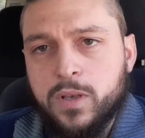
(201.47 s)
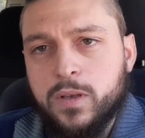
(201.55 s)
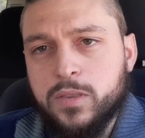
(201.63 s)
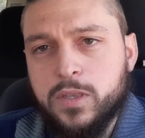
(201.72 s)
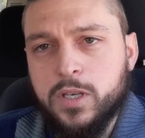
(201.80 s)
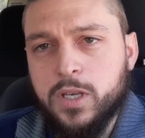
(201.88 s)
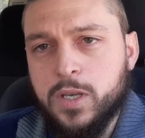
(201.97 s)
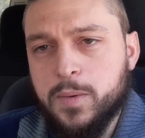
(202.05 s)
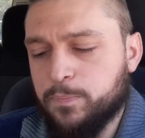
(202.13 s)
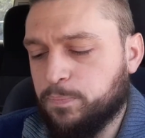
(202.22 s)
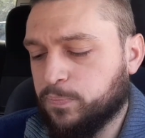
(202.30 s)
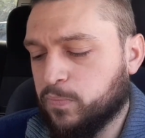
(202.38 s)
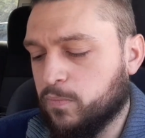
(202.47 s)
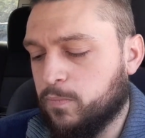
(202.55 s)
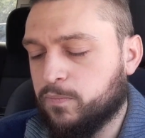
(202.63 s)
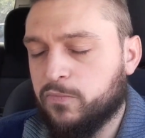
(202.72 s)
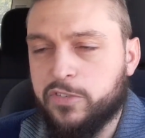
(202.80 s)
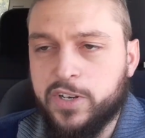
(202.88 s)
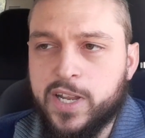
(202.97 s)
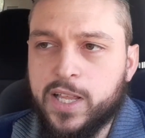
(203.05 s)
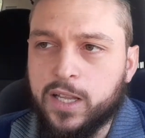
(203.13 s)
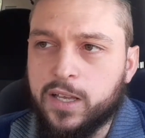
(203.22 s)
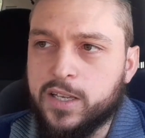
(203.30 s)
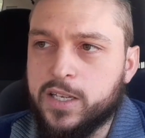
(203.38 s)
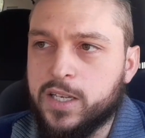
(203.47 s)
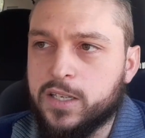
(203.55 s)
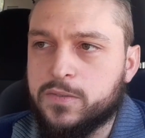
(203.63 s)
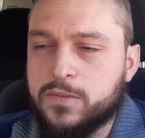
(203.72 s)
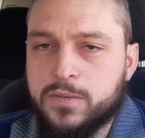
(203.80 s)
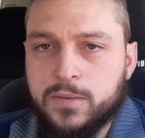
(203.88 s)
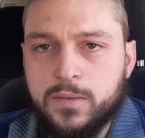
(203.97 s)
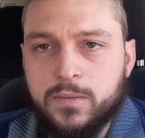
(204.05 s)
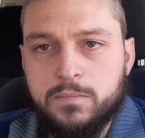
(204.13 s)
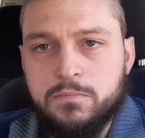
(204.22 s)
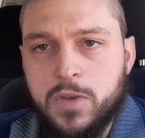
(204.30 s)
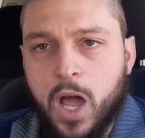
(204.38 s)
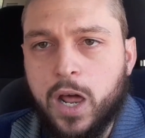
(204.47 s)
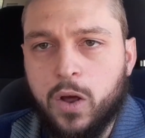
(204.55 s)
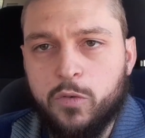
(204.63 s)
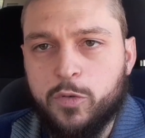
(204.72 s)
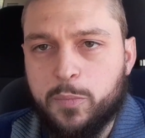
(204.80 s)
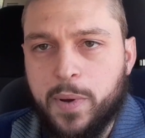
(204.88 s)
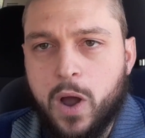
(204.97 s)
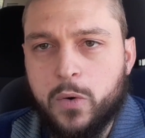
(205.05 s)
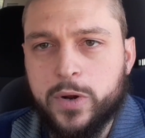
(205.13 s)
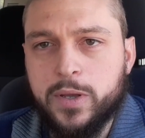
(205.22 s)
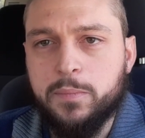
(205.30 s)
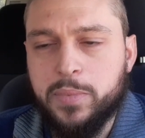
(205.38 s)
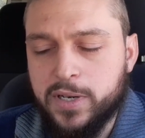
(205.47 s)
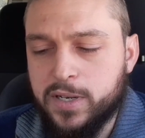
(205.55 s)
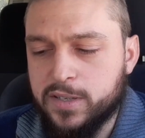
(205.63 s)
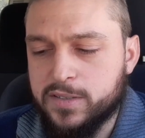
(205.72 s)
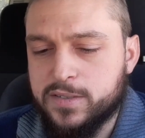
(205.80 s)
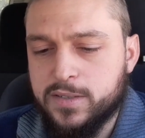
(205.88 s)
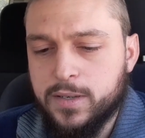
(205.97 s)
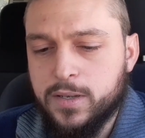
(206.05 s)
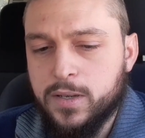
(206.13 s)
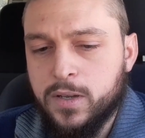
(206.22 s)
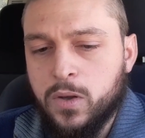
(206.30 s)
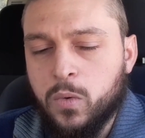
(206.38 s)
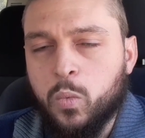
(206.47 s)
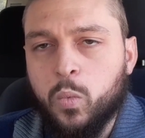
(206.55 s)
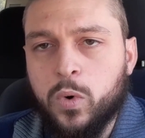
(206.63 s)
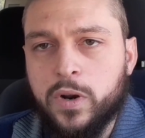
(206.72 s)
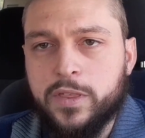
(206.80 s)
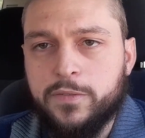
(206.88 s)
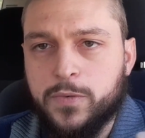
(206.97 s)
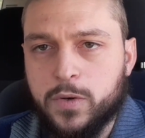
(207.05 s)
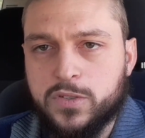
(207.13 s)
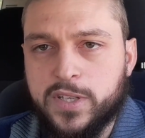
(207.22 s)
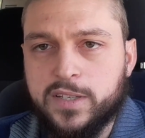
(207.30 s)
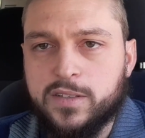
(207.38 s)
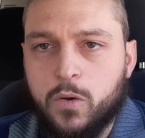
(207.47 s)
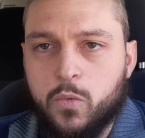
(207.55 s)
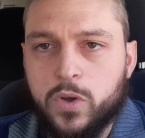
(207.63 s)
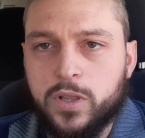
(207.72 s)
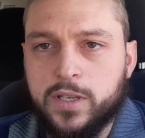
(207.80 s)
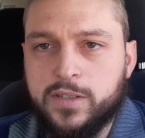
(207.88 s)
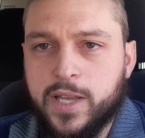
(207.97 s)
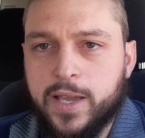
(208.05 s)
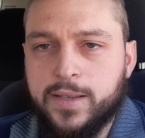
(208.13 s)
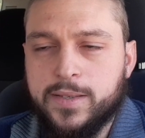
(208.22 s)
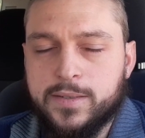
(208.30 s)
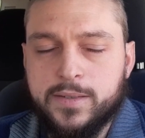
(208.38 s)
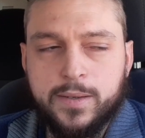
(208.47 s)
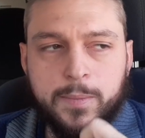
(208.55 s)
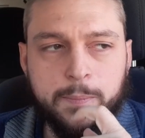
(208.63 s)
The vanilla is not overpowering, but it is one of the first things I really taste.